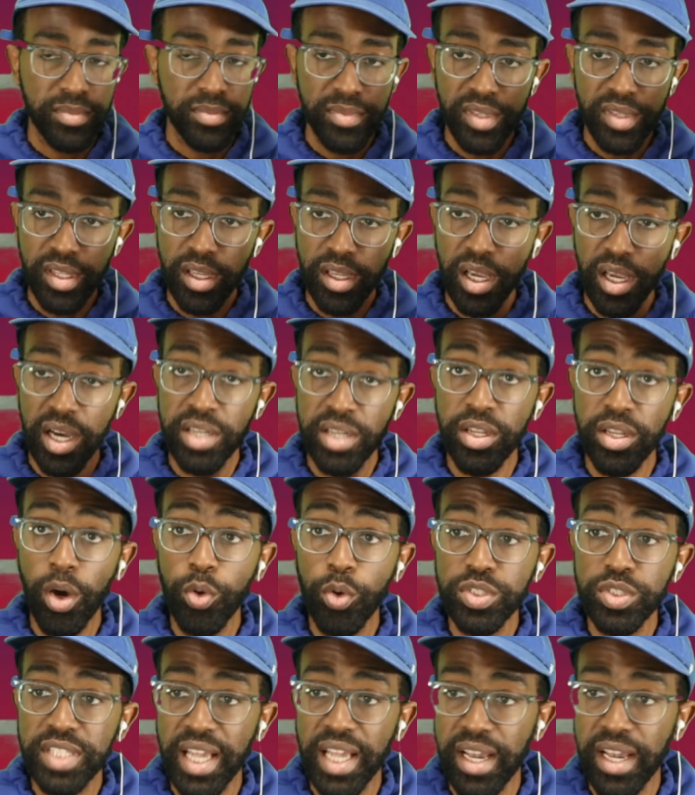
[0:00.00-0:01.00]
A nose
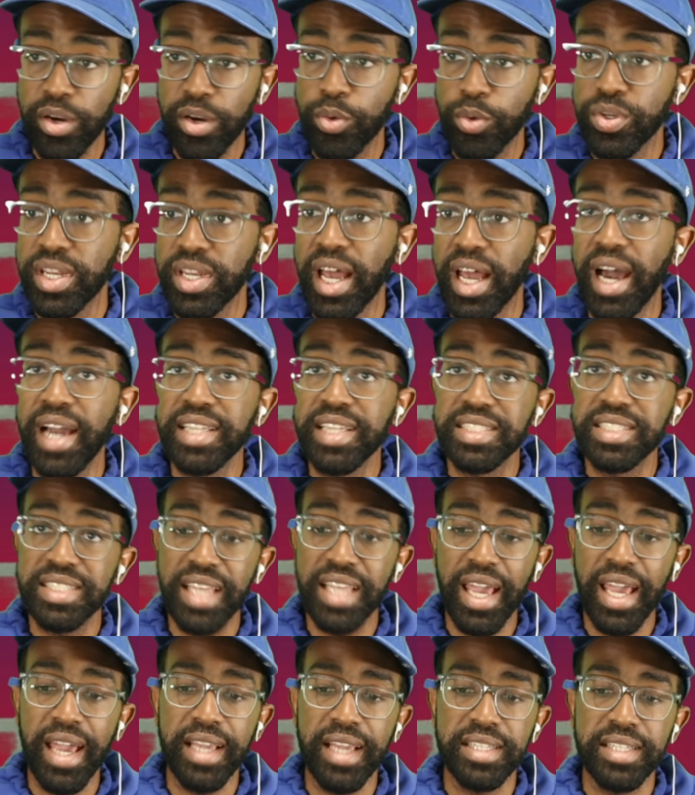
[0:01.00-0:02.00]
tackle, nine
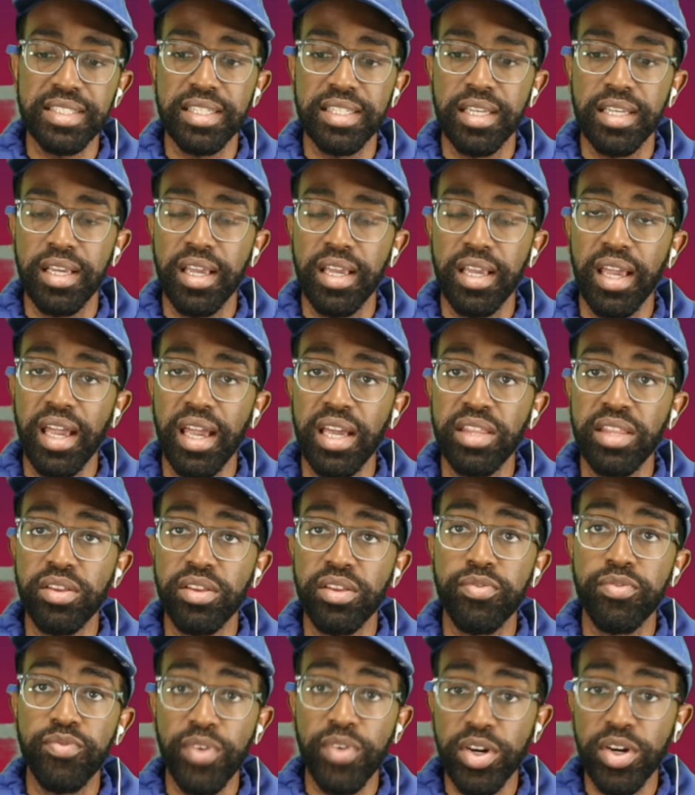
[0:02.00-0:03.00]
sacks in the
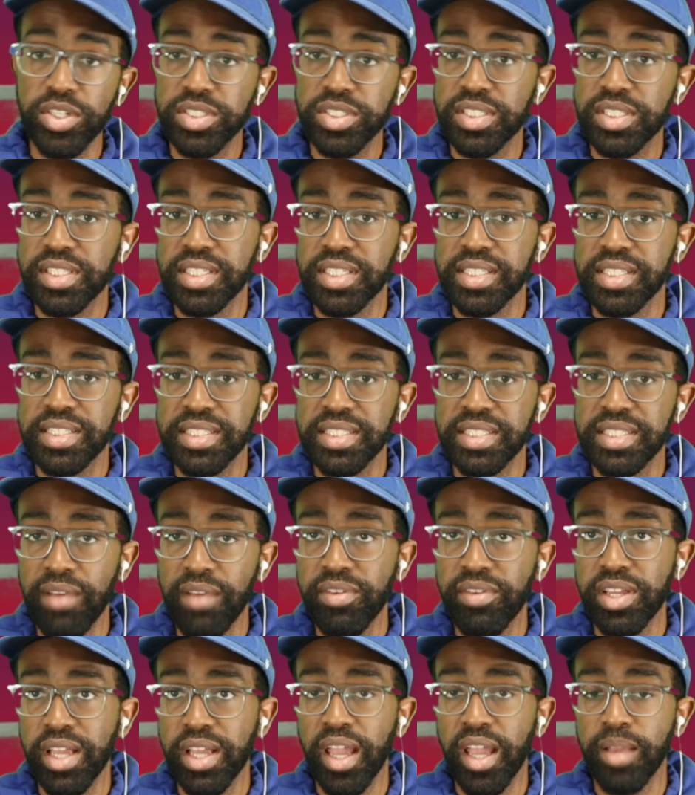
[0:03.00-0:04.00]
first seven
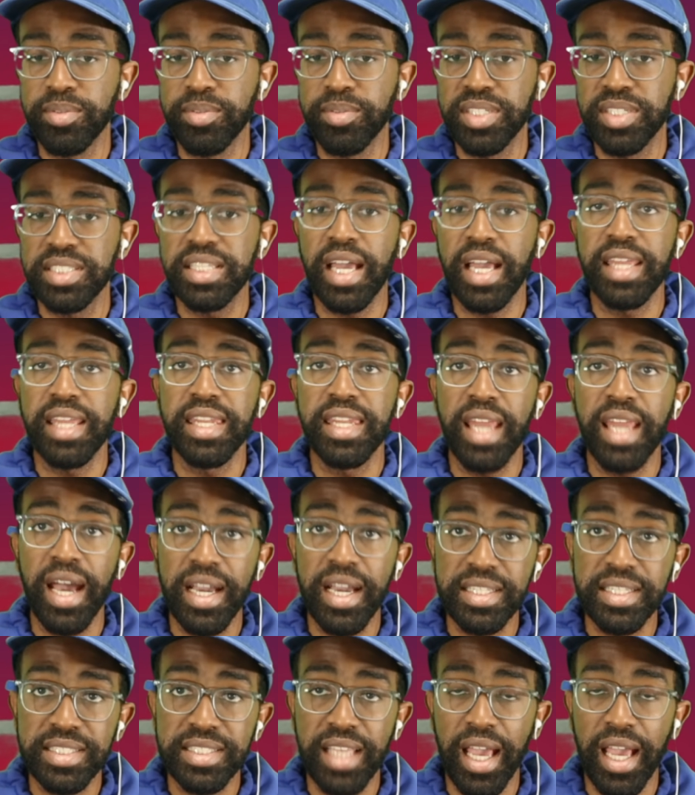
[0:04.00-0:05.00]
games, he's got nine
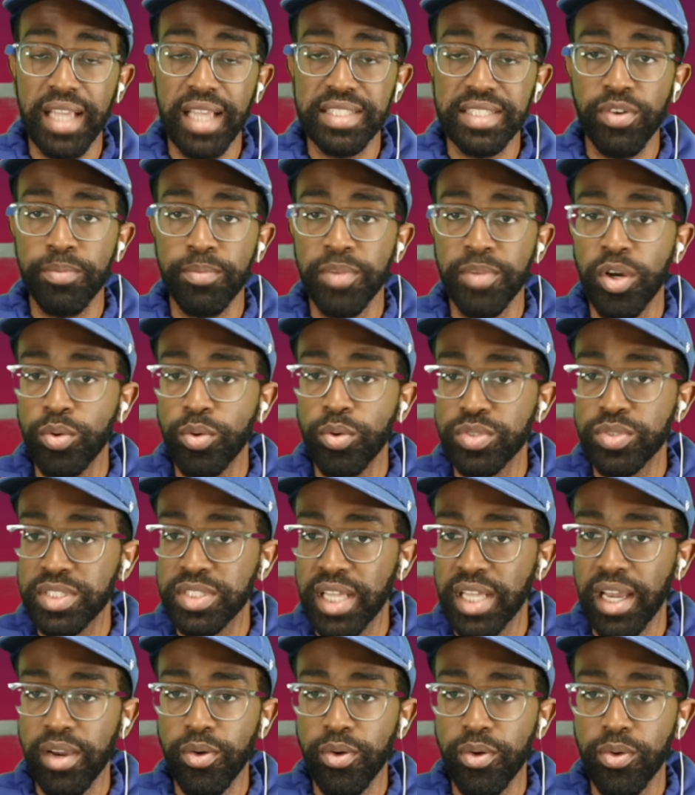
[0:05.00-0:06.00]
sacks from nose
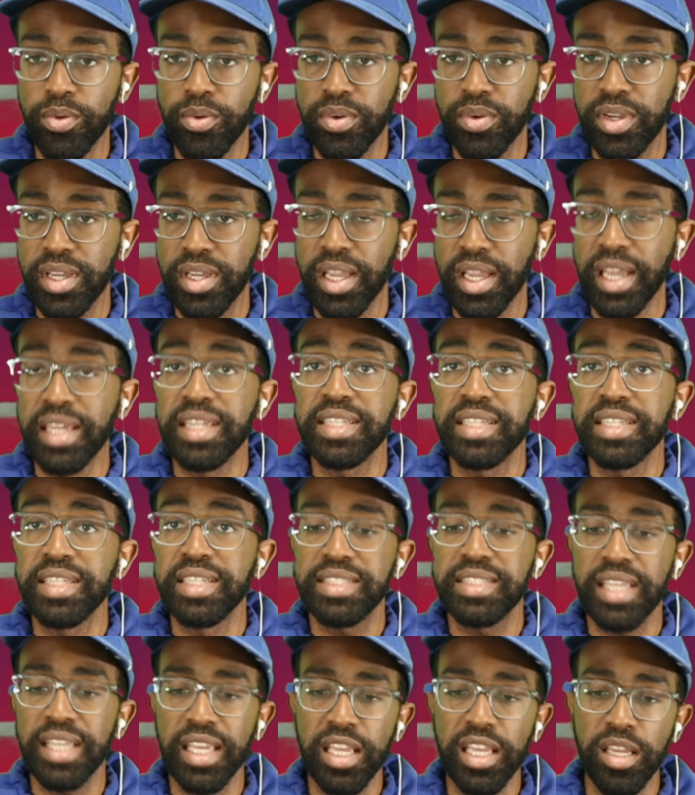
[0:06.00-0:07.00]
tackle, and his
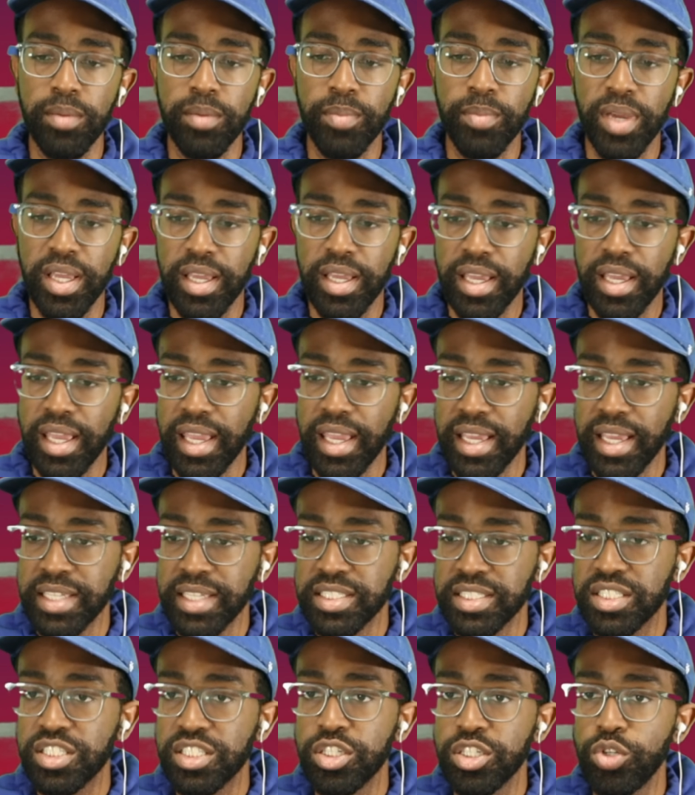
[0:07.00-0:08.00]
team is
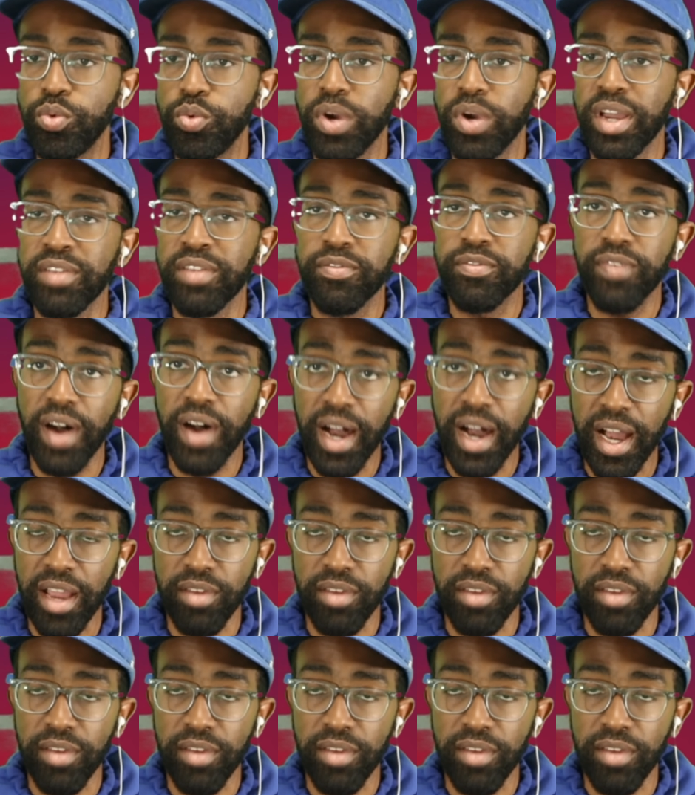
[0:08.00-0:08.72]
two and five.